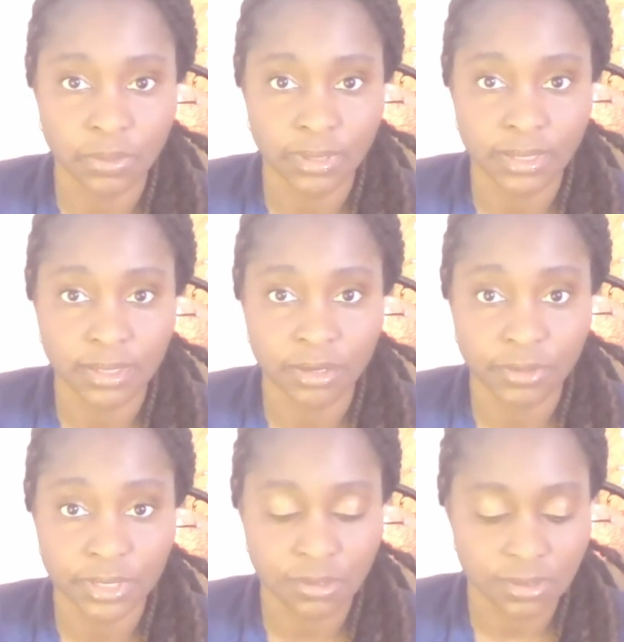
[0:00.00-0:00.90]
with the
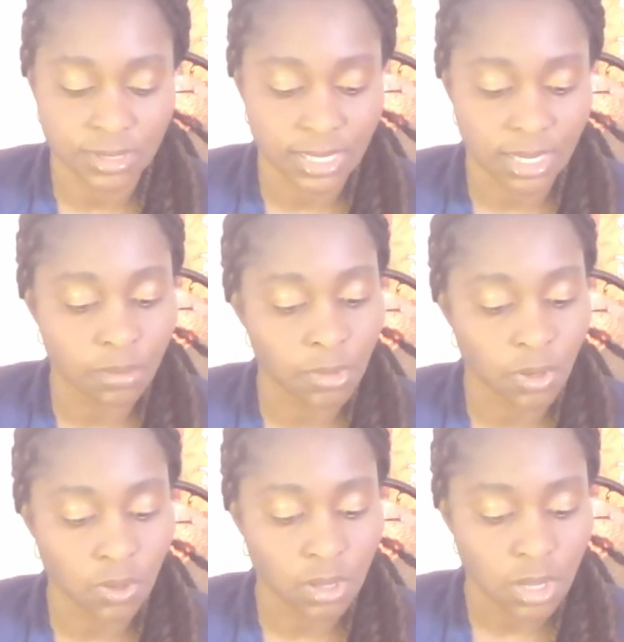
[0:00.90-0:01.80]
crystal singing
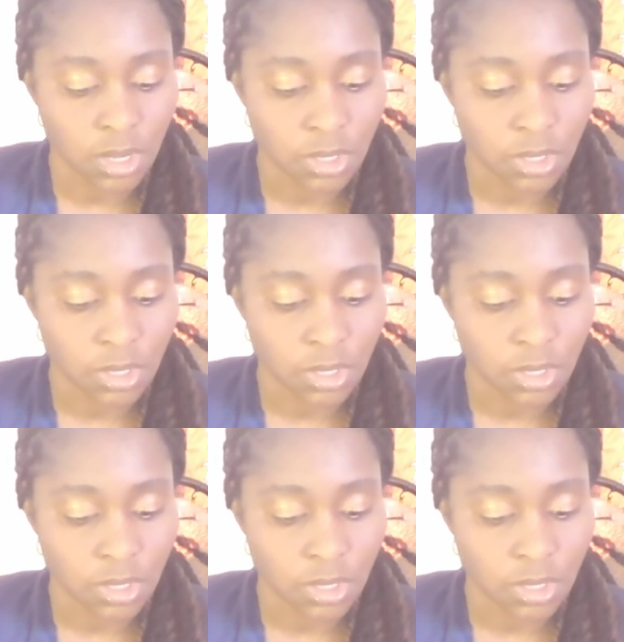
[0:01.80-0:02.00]
bowl.